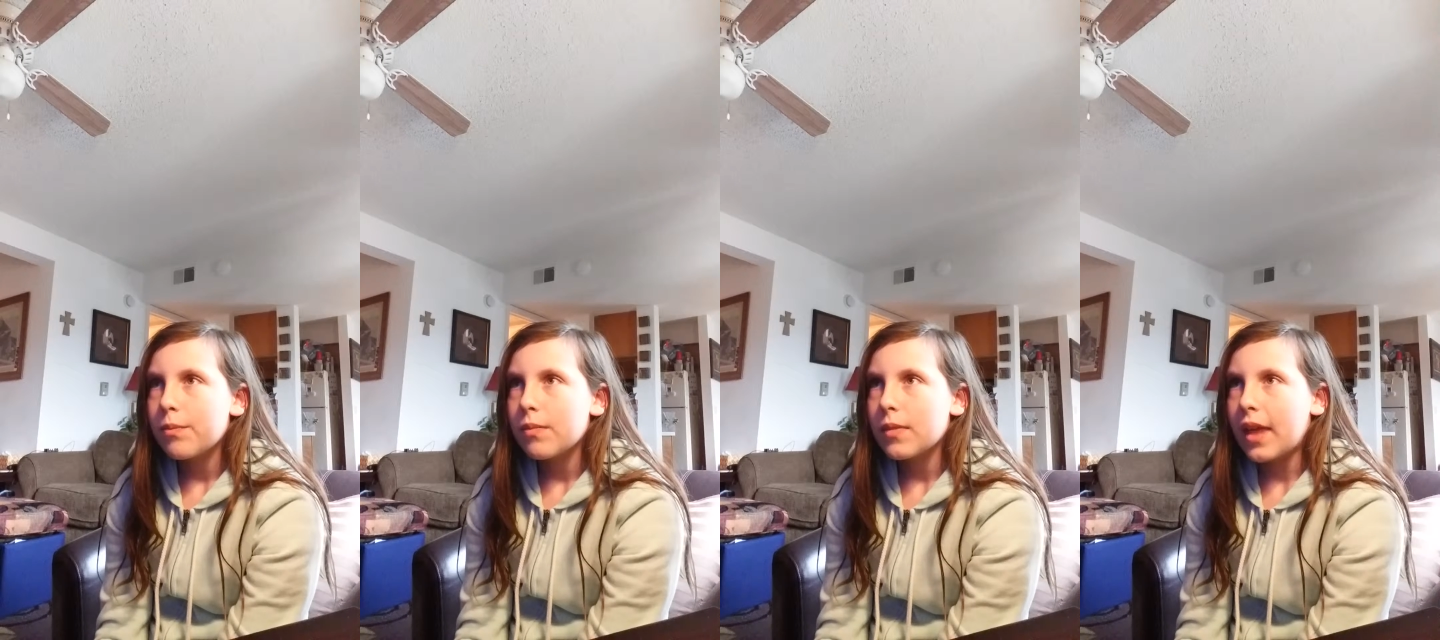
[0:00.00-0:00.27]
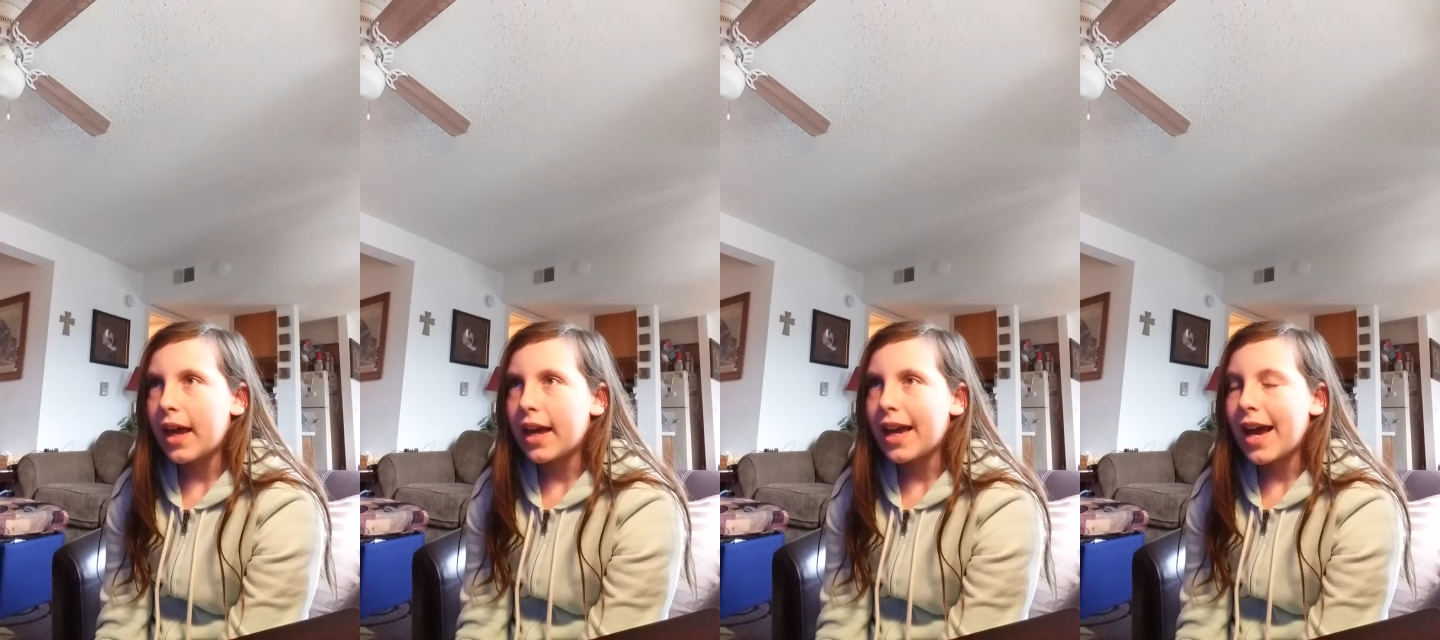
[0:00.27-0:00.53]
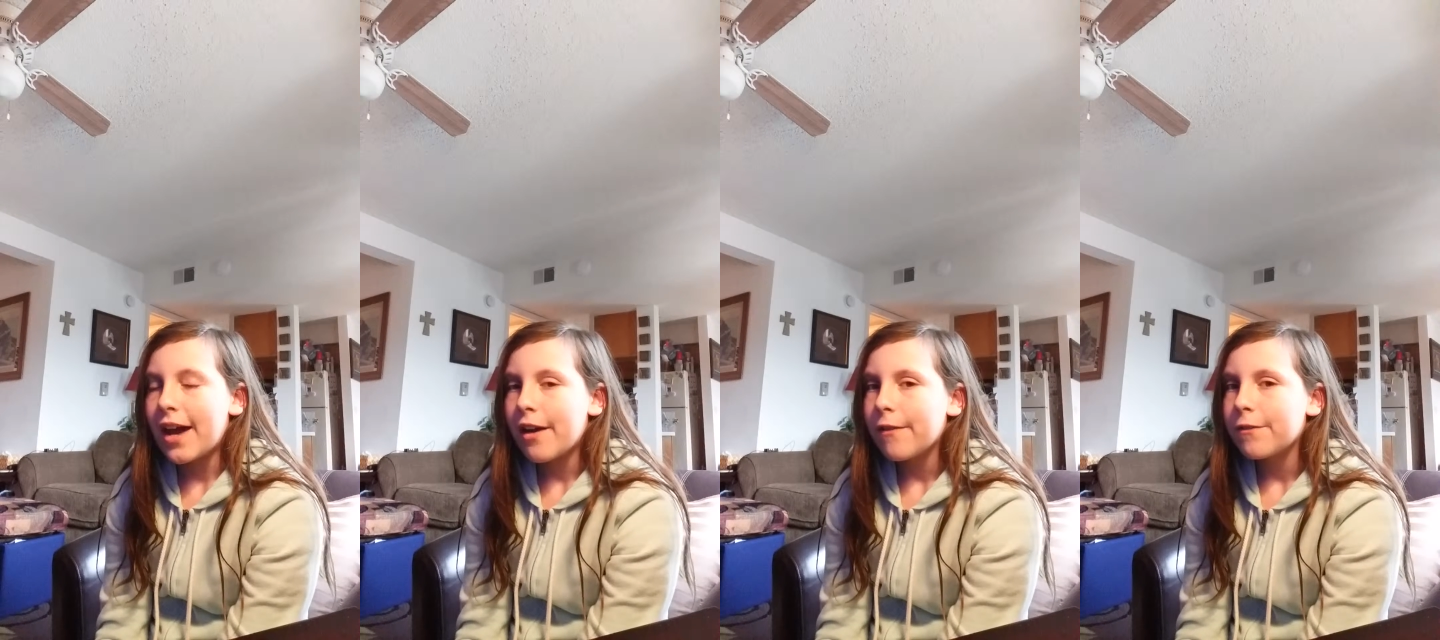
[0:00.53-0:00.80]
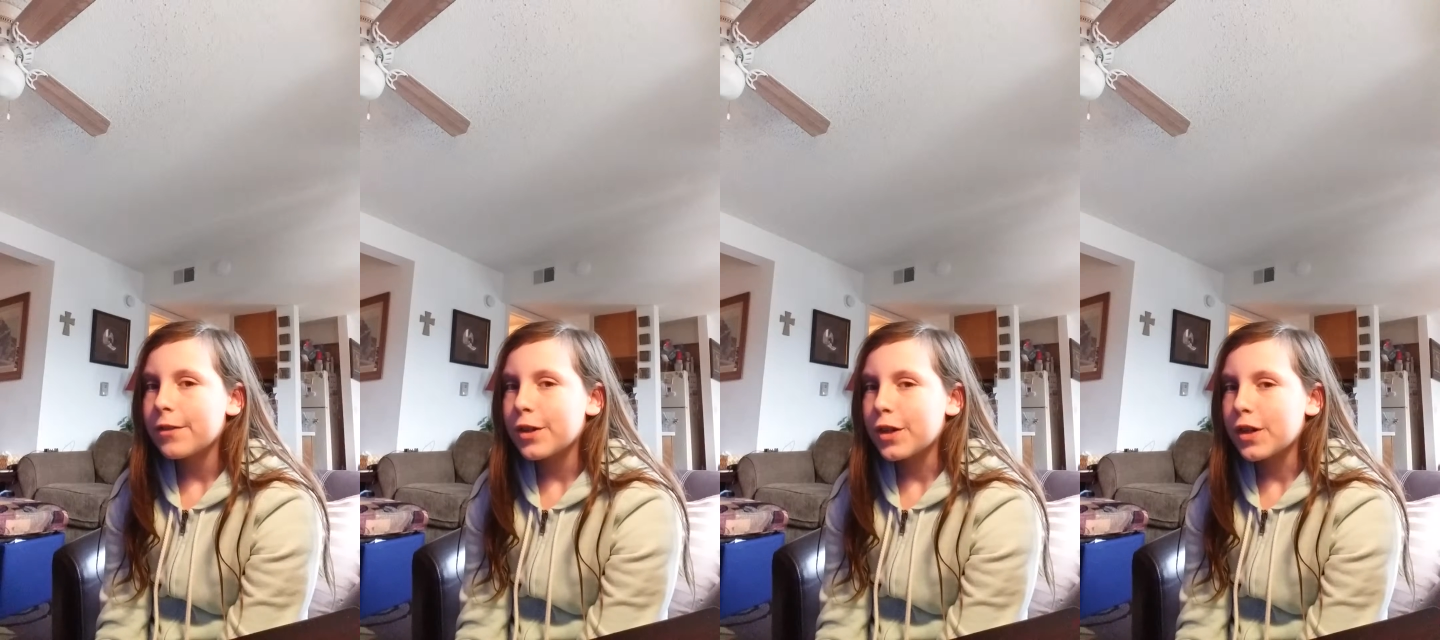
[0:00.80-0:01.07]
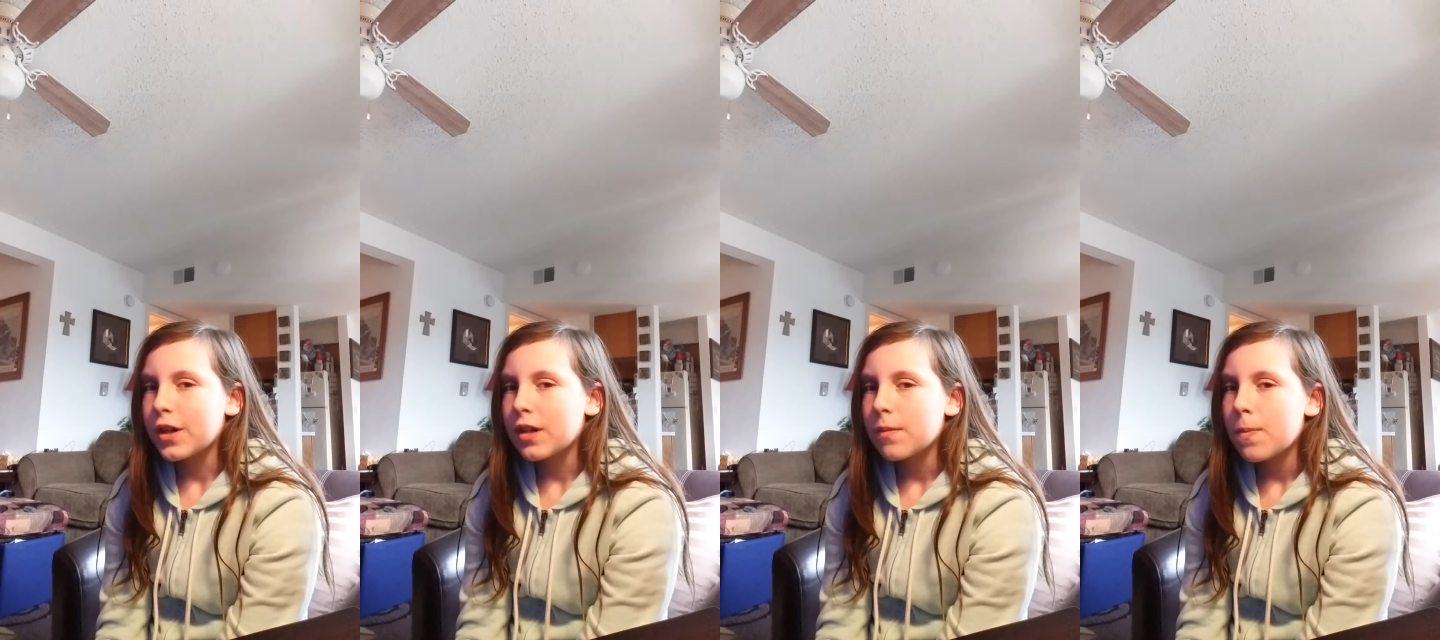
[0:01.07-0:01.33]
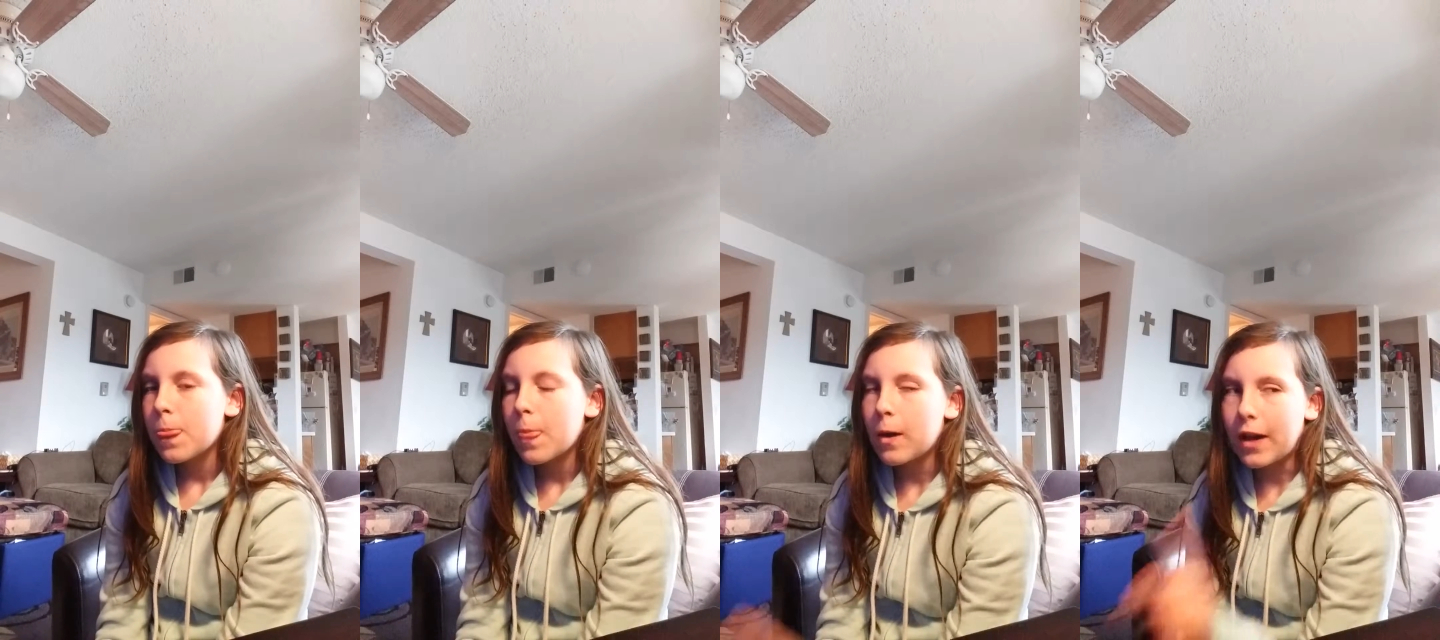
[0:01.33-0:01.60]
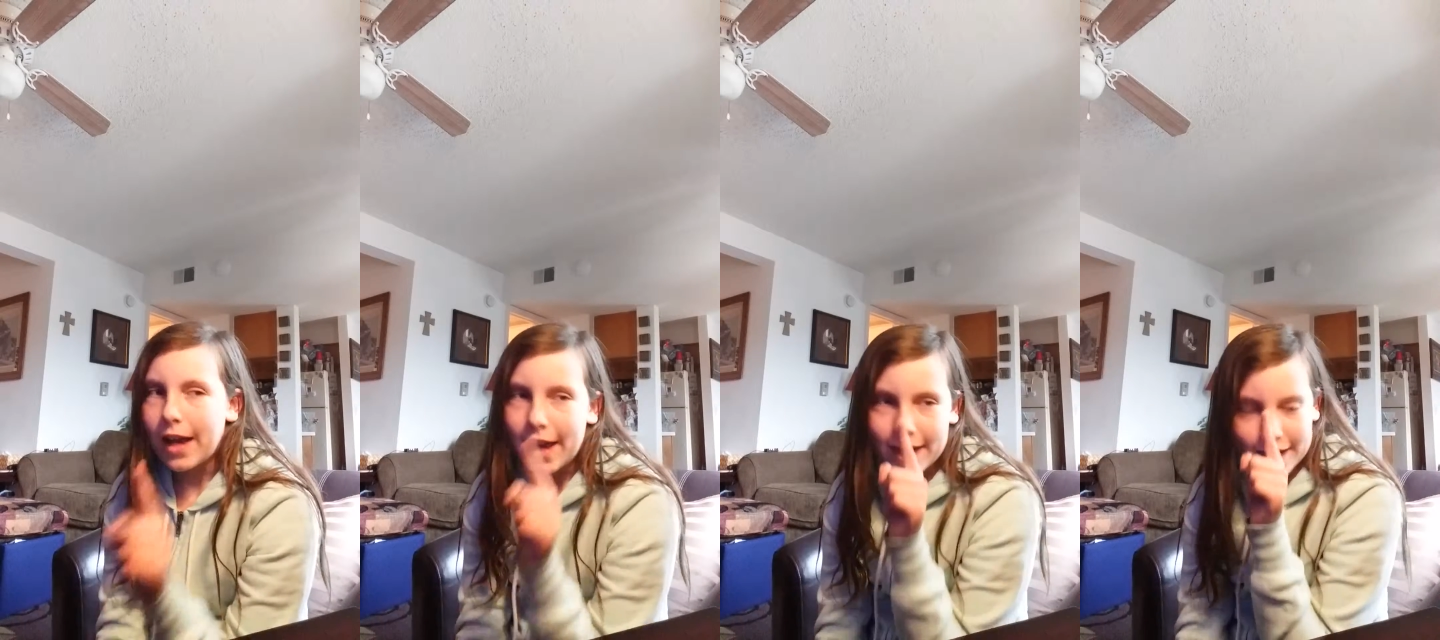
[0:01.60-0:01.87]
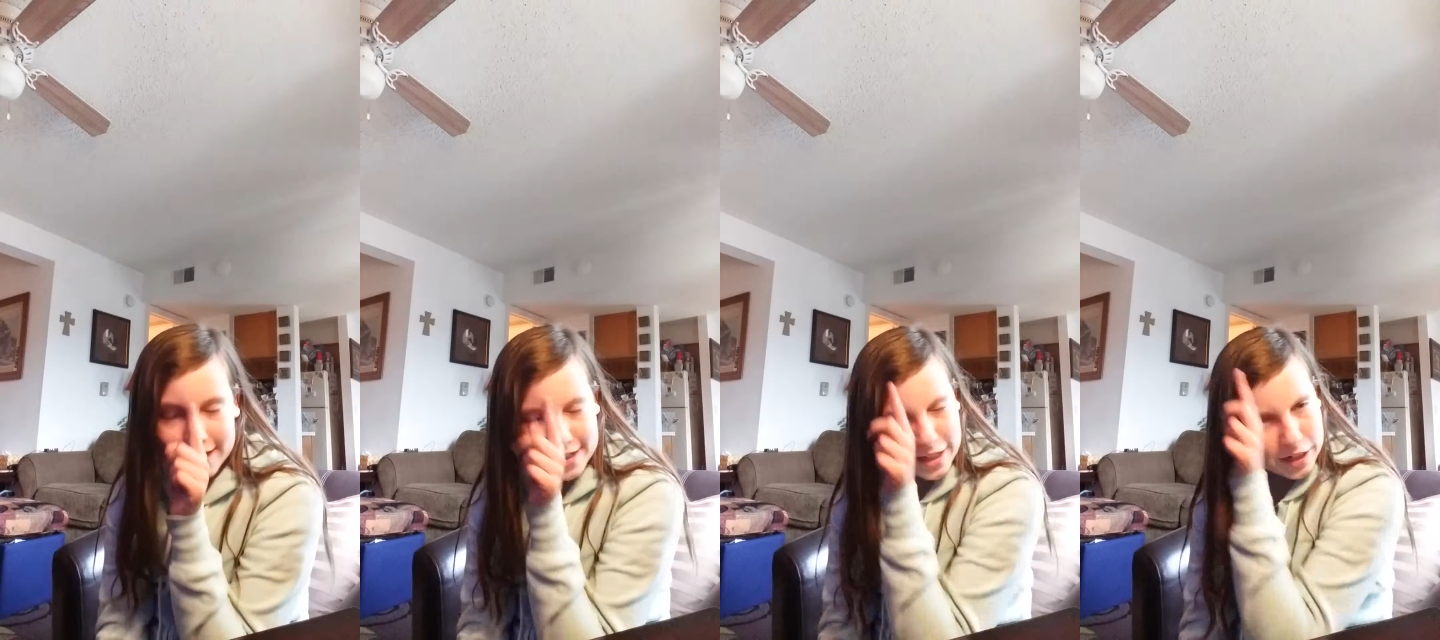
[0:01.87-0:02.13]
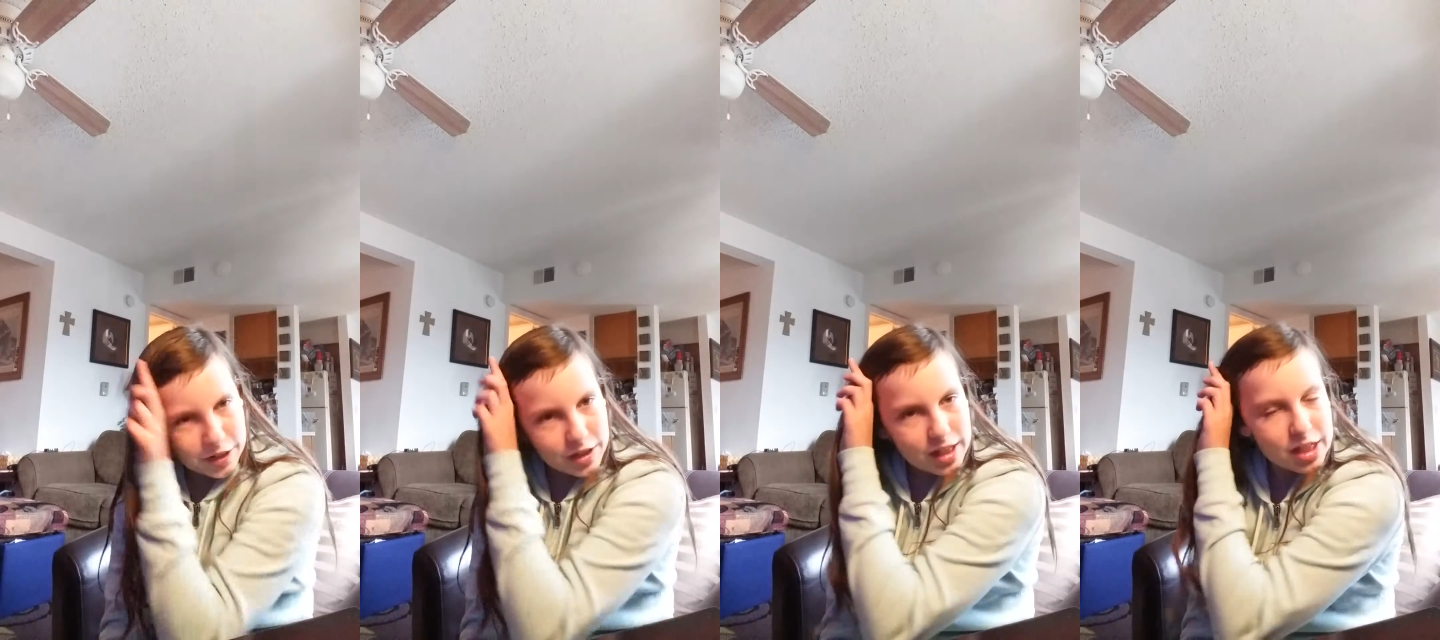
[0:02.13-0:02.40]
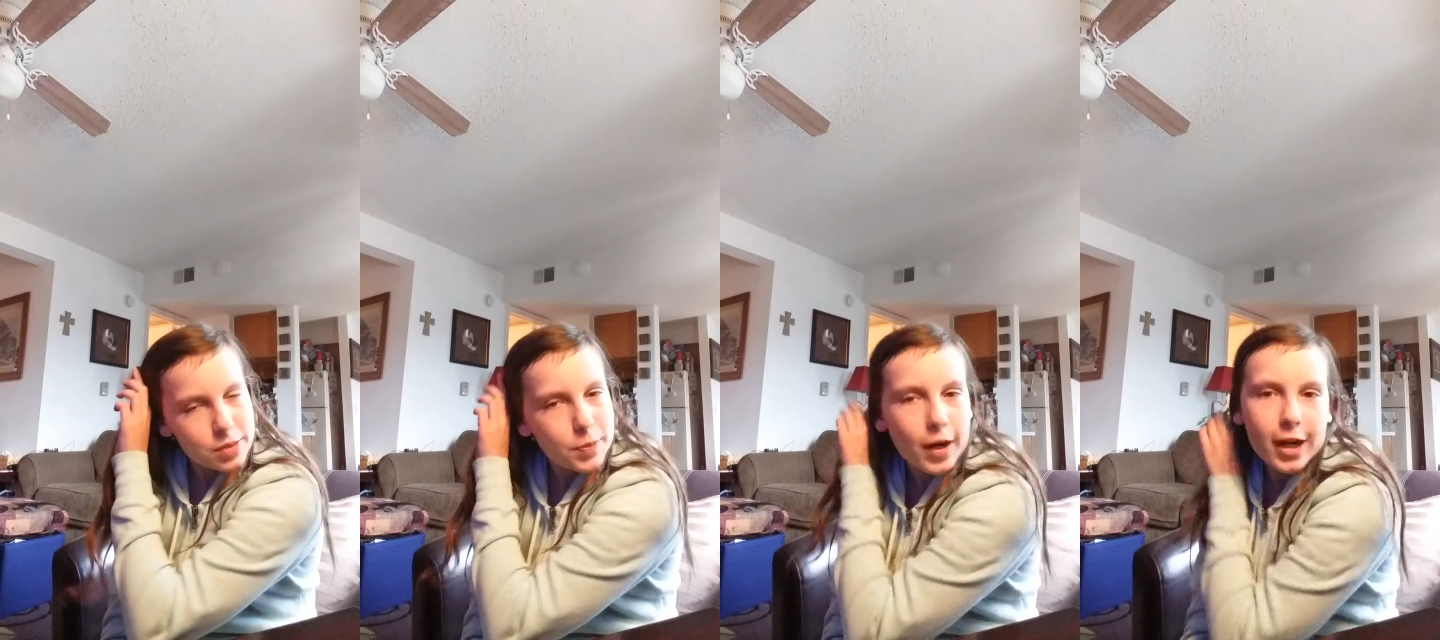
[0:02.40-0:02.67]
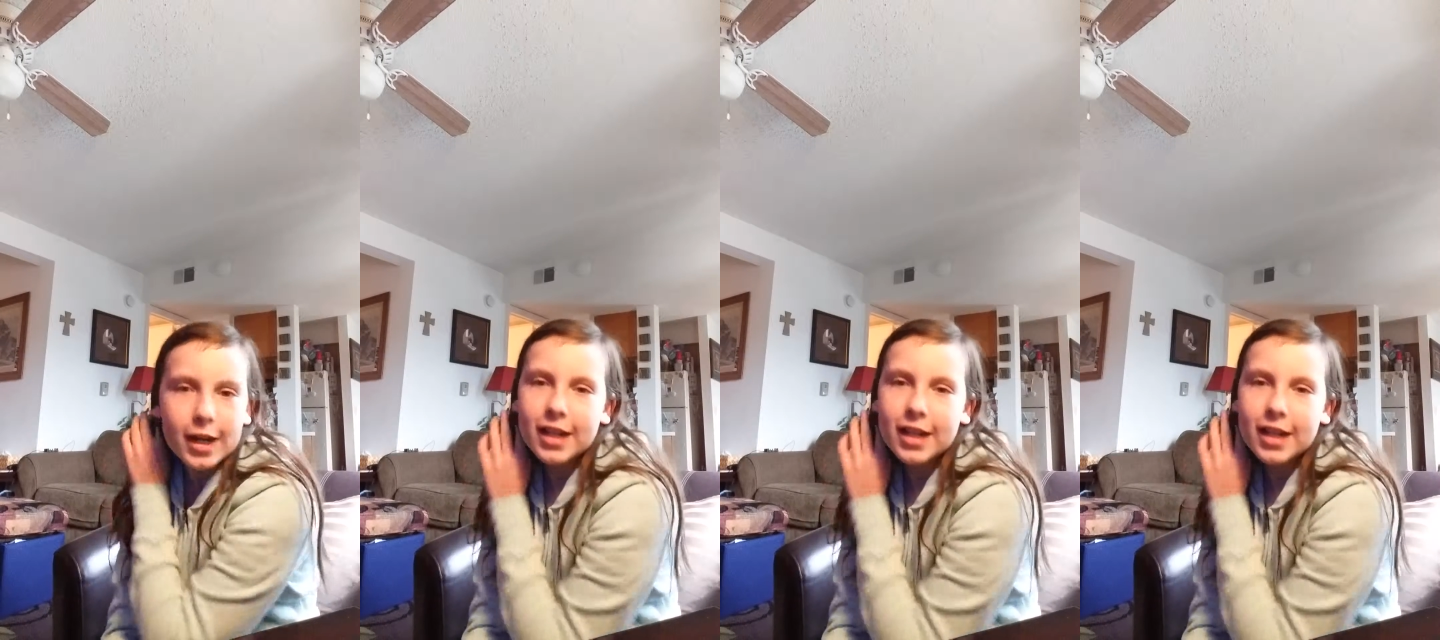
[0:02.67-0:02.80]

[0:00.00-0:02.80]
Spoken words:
like after, okay, I didn't tell you this part.